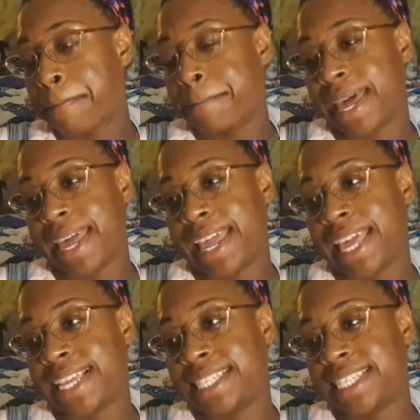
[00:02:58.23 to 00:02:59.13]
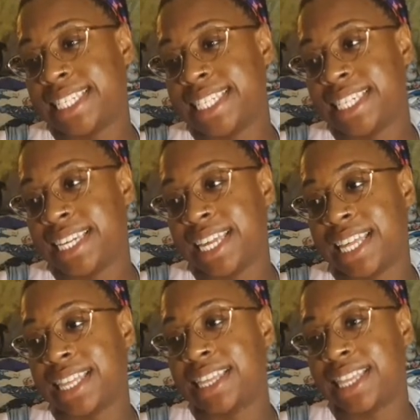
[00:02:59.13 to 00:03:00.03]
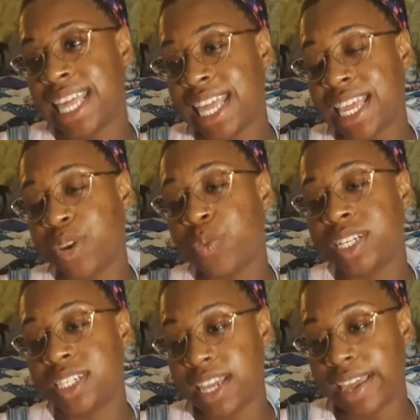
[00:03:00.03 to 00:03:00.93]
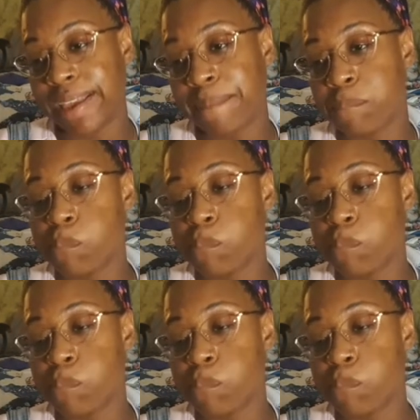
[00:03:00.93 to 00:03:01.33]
But then one day,